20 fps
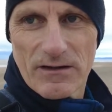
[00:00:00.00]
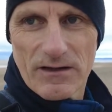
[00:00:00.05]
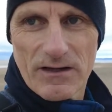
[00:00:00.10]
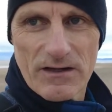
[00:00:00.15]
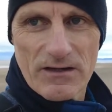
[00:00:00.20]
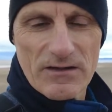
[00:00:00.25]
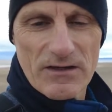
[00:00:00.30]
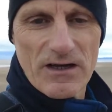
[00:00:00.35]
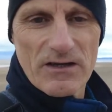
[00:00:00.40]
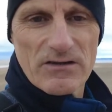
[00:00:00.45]

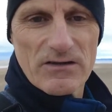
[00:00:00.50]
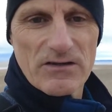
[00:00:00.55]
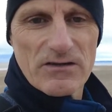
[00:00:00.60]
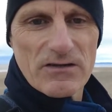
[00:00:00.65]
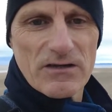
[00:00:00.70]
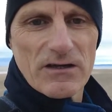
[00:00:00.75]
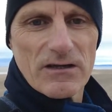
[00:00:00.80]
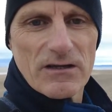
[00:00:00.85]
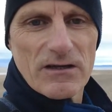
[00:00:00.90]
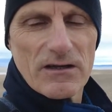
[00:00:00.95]
it's nice to
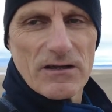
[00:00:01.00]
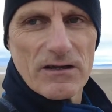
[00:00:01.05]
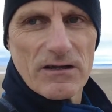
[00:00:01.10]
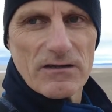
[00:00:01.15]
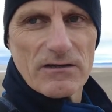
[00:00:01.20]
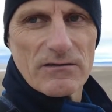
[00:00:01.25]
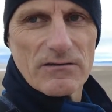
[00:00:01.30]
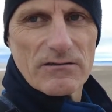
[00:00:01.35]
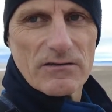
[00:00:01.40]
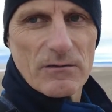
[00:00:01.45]
see that
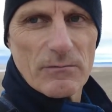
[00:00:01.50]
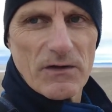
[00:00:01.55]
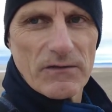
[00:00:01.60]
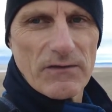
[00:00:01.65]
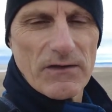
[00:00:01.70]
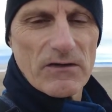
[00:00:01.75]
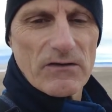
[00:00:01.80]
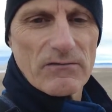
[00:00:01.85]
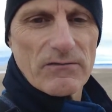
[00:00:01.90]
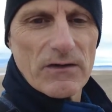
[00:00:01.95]
some of
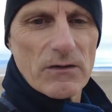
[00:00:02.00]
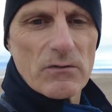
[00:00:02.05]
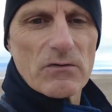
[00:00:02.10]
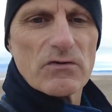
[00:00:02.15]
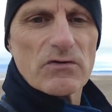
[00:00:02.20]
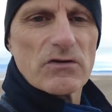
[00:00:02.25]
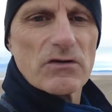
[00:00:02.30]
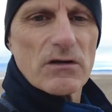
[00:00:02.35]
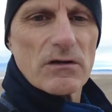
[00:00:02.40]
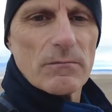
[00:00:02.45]
his
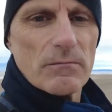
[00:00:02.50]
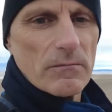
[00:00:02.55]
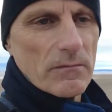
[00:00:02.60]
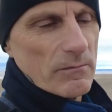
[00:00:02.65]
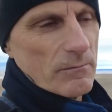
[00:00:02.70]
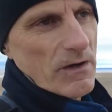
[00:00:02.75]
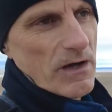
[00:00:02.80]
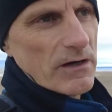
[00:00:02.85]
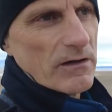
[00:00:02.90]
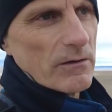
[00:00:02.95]
views
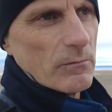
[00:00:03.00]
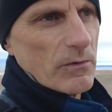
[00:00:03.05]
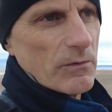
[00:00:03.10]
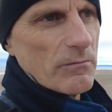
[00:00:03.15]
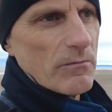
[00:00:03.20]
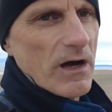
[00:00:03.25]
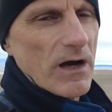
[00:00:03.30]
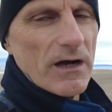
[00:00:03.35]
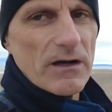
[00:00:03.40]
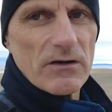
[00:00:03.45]
marry up with
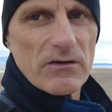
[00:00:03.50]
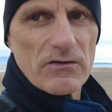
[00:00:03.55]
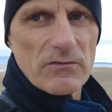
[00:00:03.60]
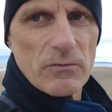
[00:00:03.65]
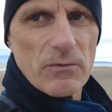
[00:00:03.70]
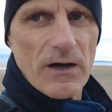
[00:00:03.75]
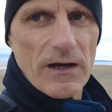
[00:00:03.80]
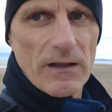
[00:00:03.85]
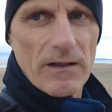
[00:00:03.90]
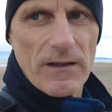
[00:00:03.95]
mine as
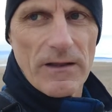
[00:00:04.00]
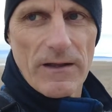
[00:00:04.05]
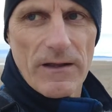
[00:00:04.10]
well.